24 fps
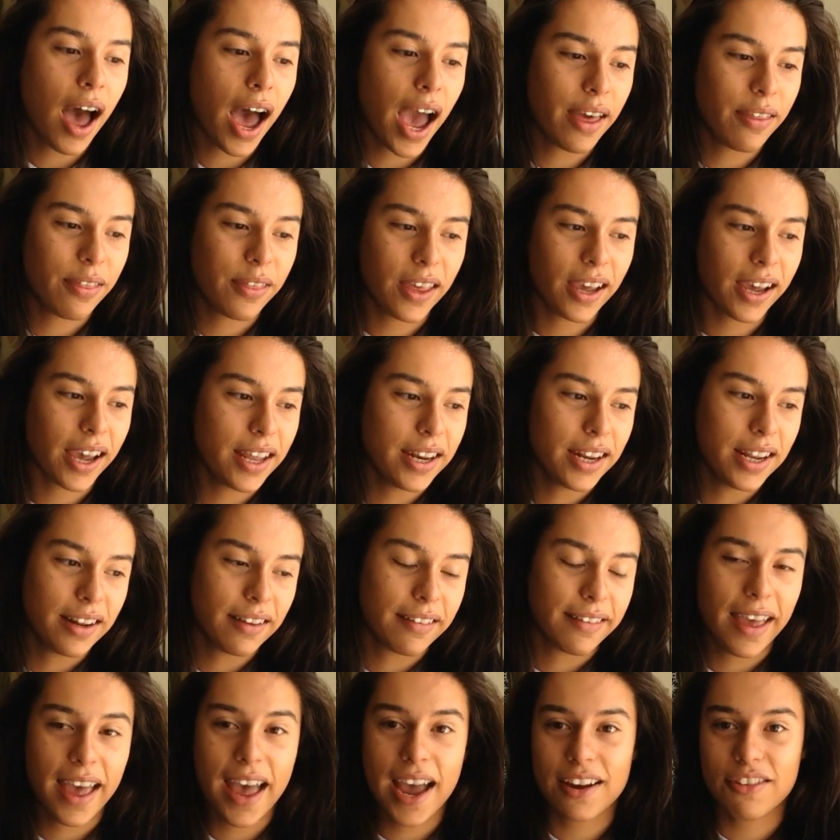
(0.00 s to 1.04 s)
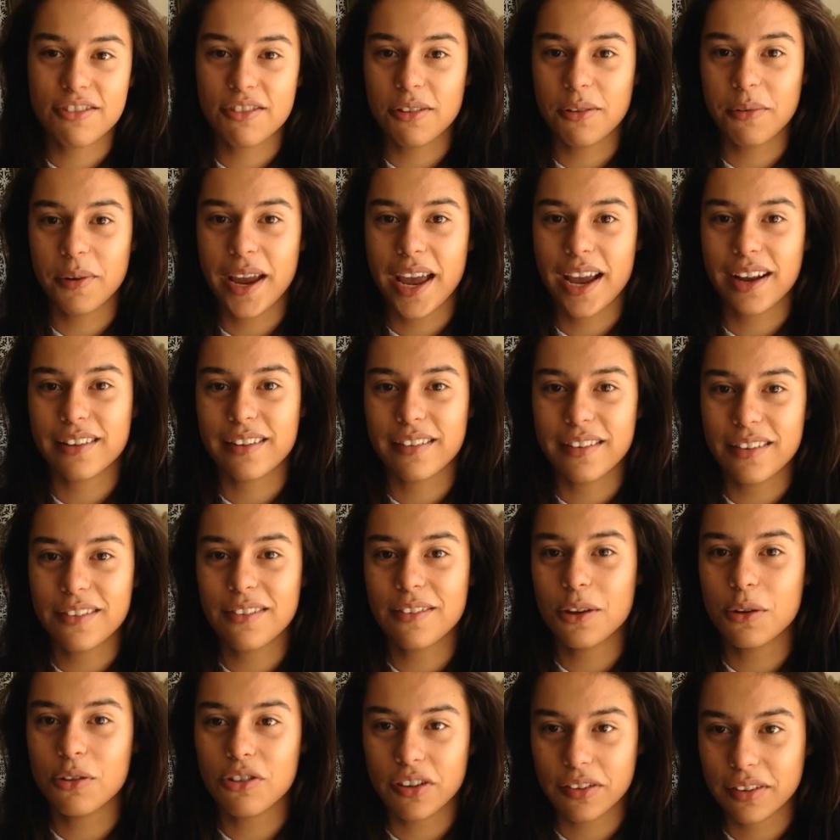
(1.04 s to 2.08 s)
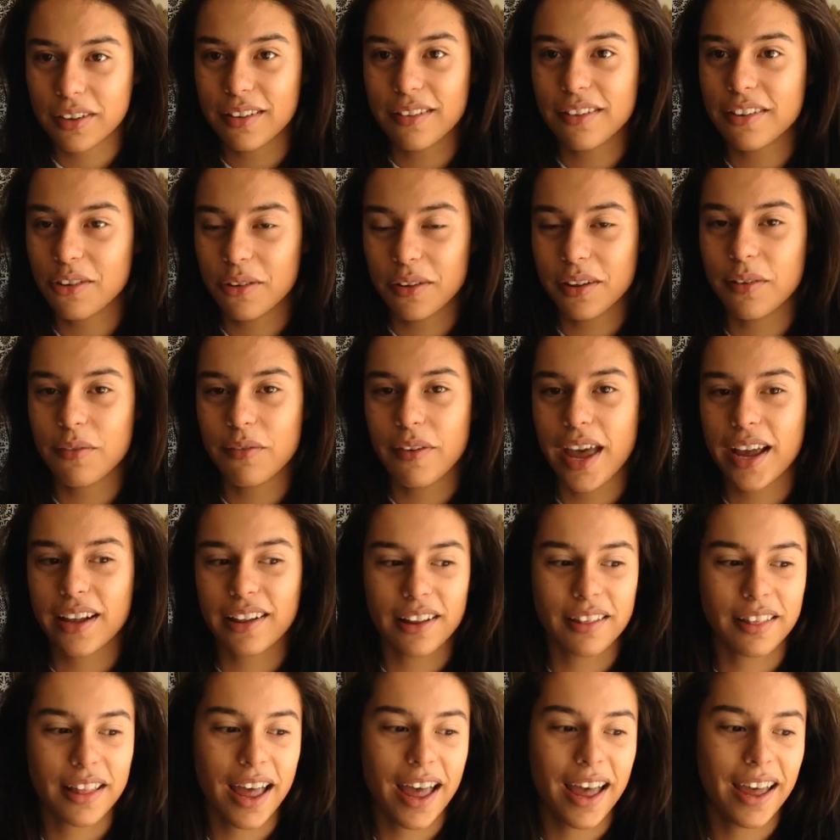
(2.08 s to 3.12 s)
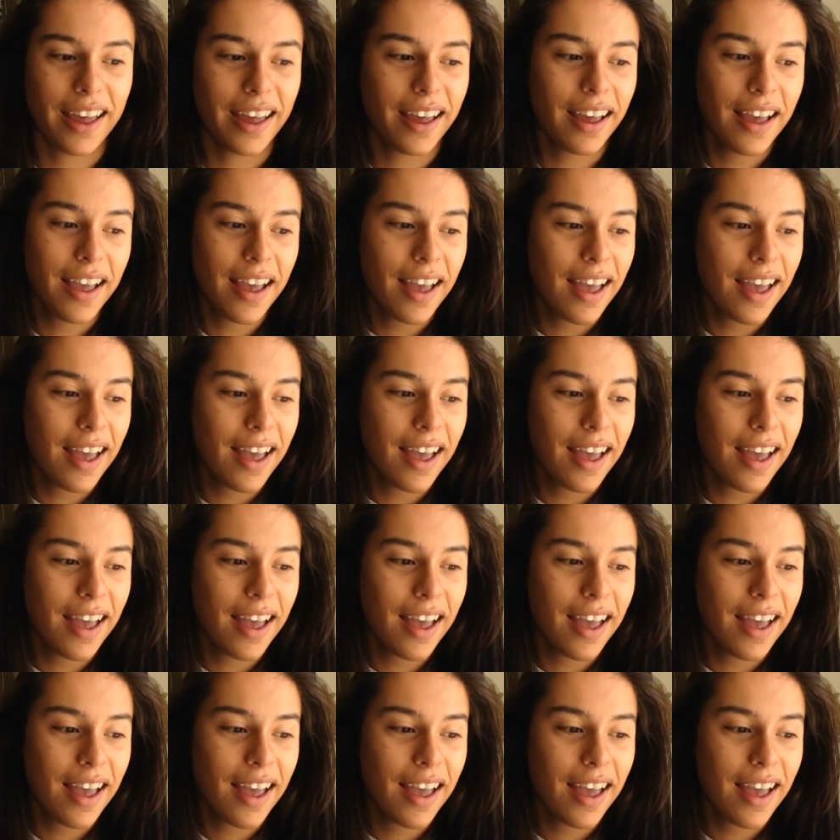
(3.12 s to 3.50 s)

I think I needed to actually react to this dude just considering the fact that